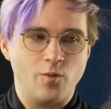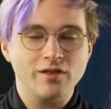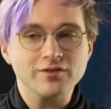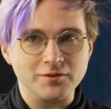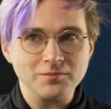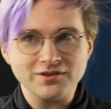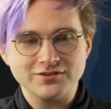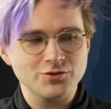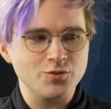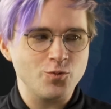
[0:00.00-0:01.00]
welcome
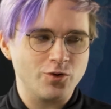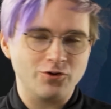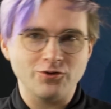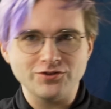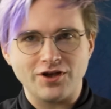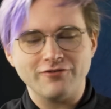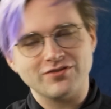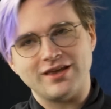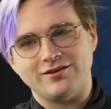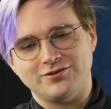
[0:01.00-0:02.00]
to the world of
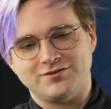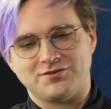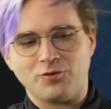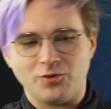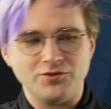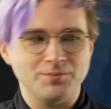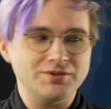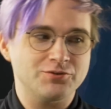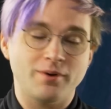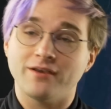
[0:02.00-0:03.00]
the Elder Scrolls
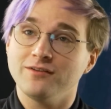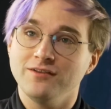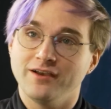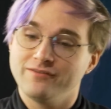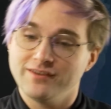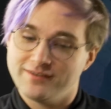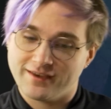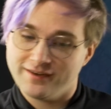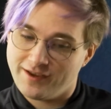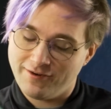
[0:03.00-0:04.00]
Betrayal of the
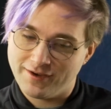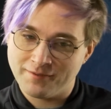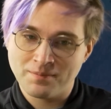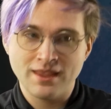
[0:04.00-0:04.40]
Second Era.